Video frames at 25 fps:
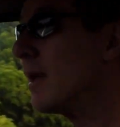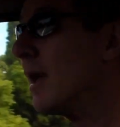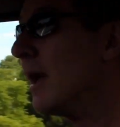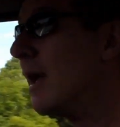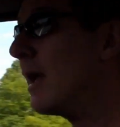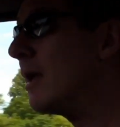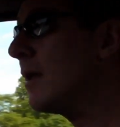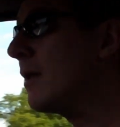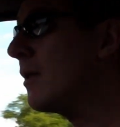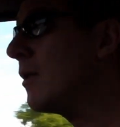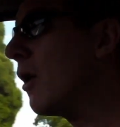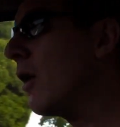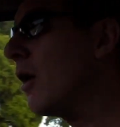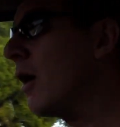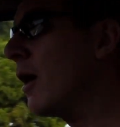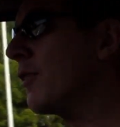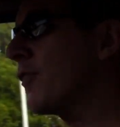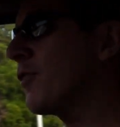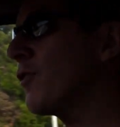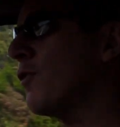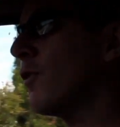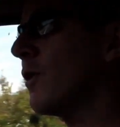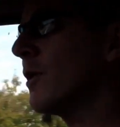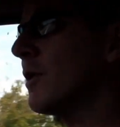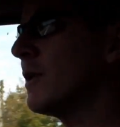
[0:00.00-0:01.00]
And I
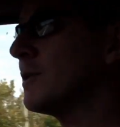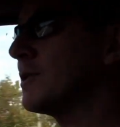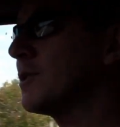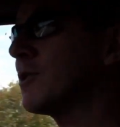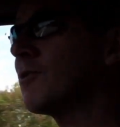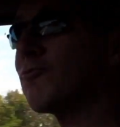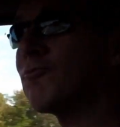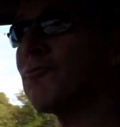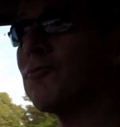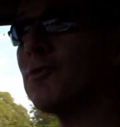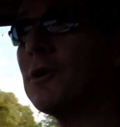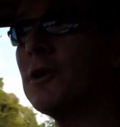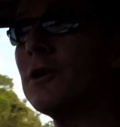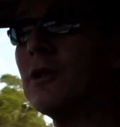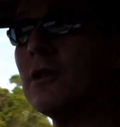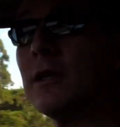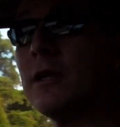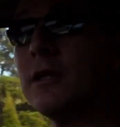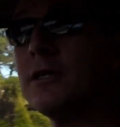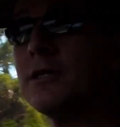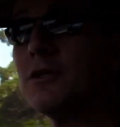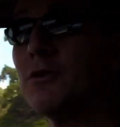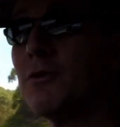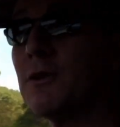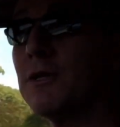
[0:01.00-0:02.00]
thought it's a real
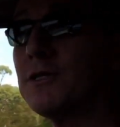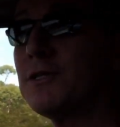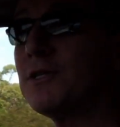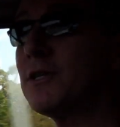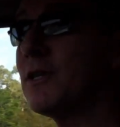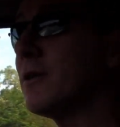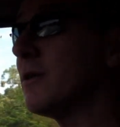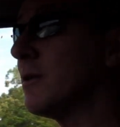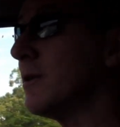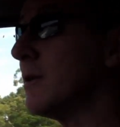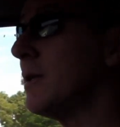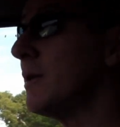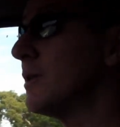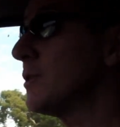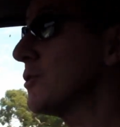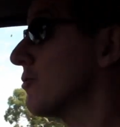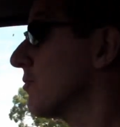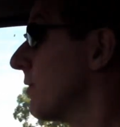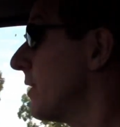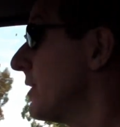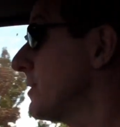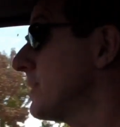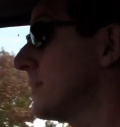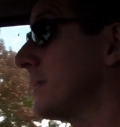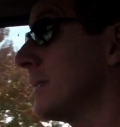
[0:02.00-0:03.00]

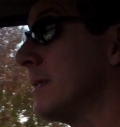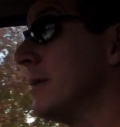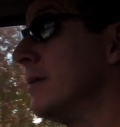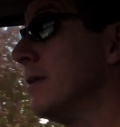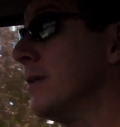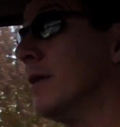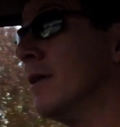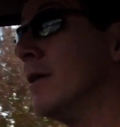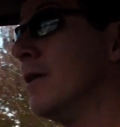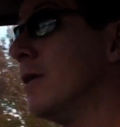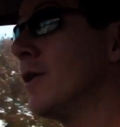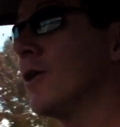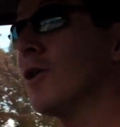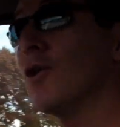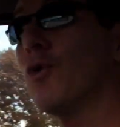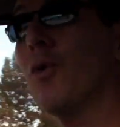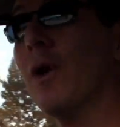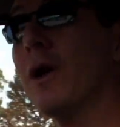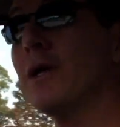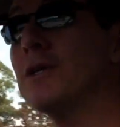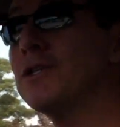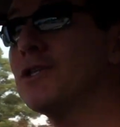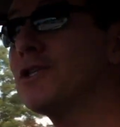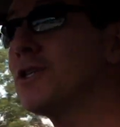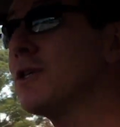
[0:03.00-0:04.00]
interesting
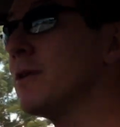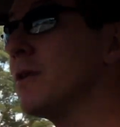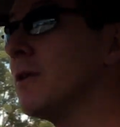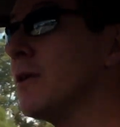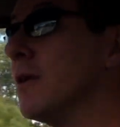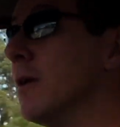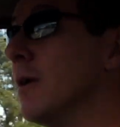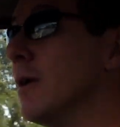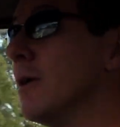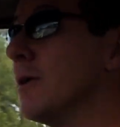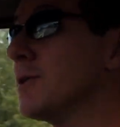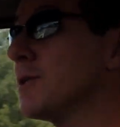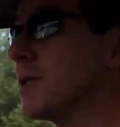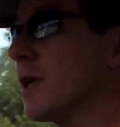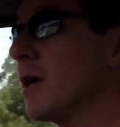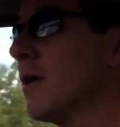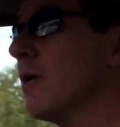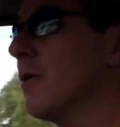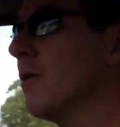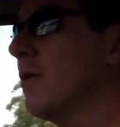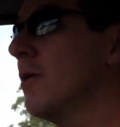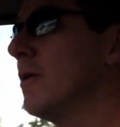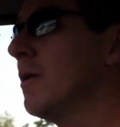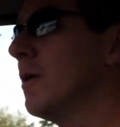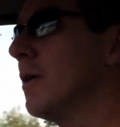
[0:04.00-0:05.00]
question.
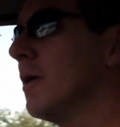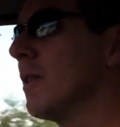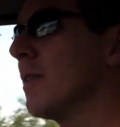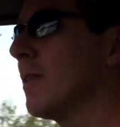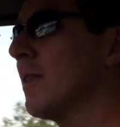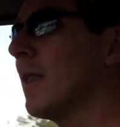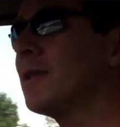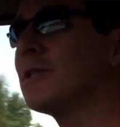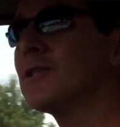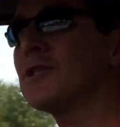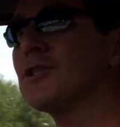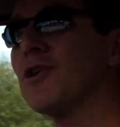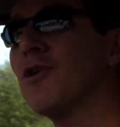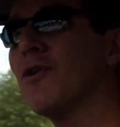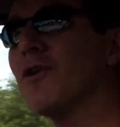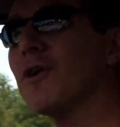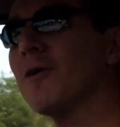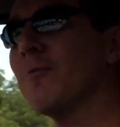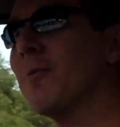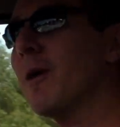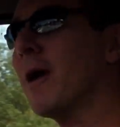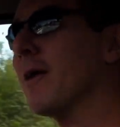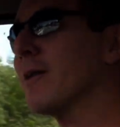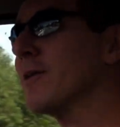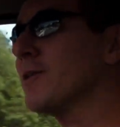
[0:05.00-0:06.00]
So let's talk
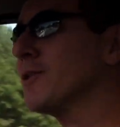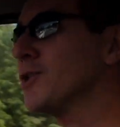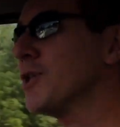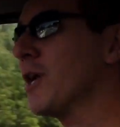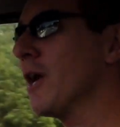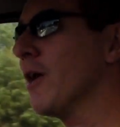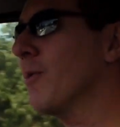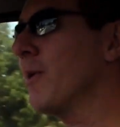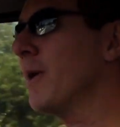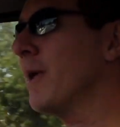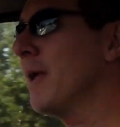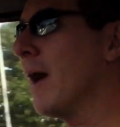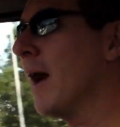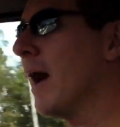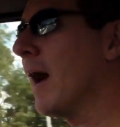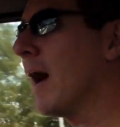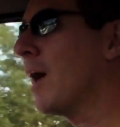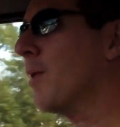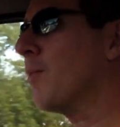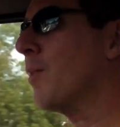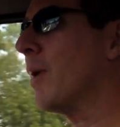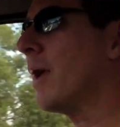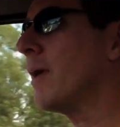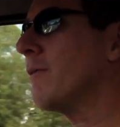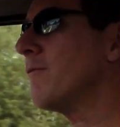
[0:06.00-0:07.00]
about it, shall we?
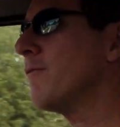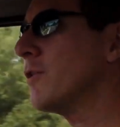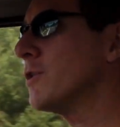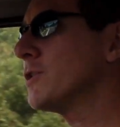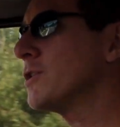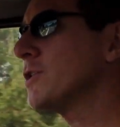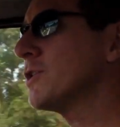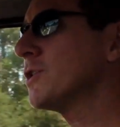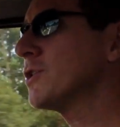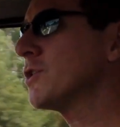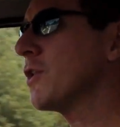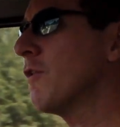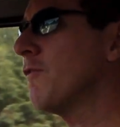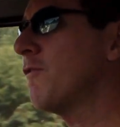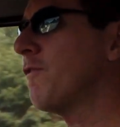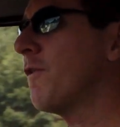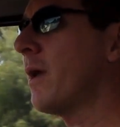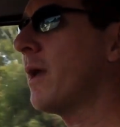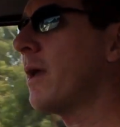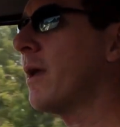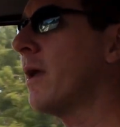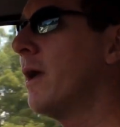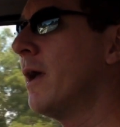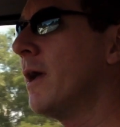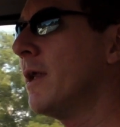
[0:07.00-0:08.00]
Hardware versus
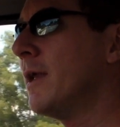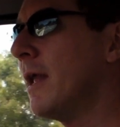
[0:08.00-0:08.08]
software.